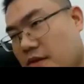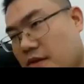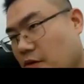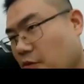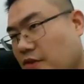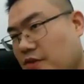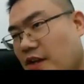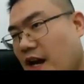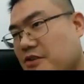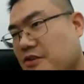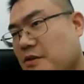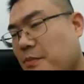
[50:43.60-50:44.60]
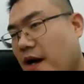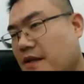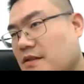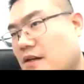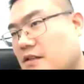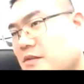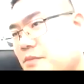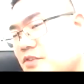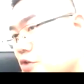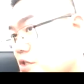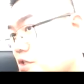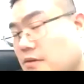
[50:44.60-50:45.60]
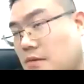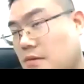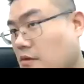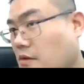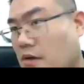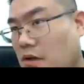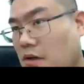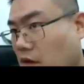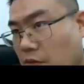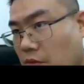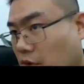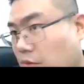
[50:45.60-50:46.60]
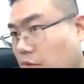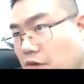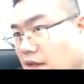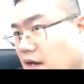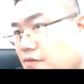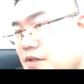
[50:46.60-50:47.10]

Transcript: with the current Biden administration. We will never